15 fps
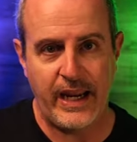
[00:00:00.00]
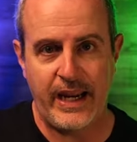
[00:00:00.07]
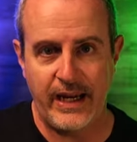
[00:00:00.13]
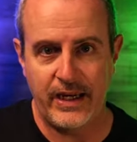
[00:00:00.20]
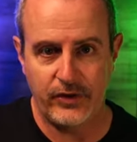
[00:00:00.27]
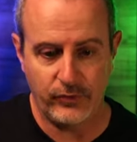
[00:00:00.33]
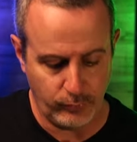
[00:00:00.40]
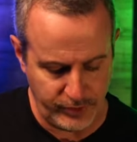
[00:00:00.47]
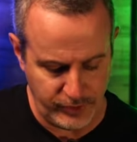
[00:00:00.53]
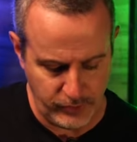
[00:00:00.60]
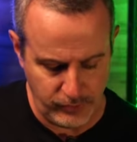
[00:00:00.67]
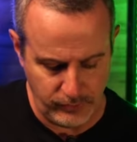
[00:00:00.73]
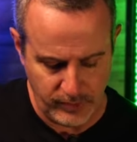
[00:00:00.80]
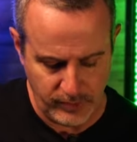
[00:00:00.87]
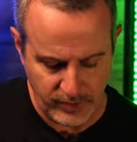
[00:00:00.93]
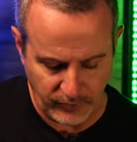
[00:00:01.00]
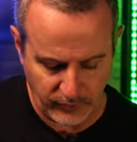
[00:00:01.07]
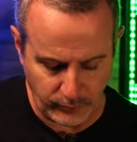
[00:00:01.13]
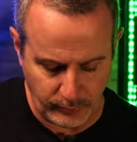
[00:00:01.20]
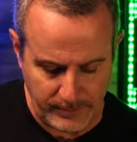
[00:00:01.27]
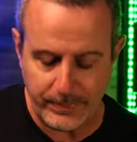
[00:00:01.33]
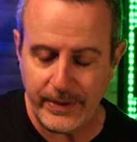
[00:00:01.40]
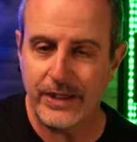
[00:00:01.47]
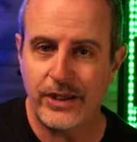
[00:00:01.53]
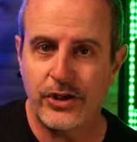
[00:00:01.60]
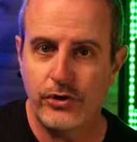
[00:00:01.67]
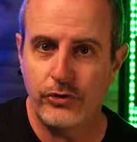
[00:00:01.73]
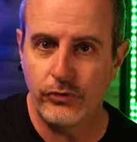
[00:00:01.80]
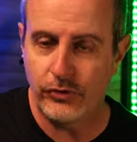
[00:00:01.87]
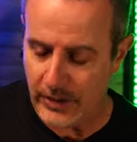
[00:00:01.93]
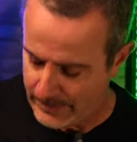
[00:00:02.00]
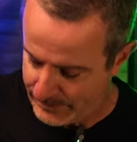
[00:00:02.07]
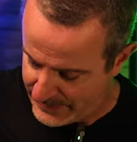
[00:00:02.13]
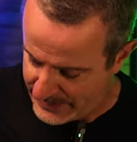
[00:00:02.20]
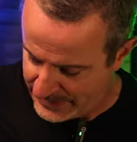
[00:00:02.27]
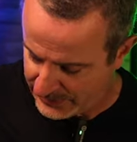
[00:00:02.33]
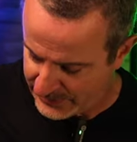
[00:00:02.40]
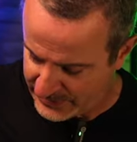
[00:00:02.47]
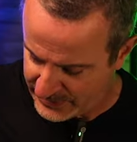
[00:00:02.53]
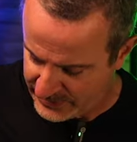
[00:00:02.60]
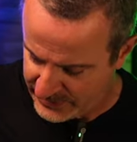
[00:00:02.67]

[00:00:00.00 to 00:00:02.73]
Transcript: and when you sweep pick, you do not pick like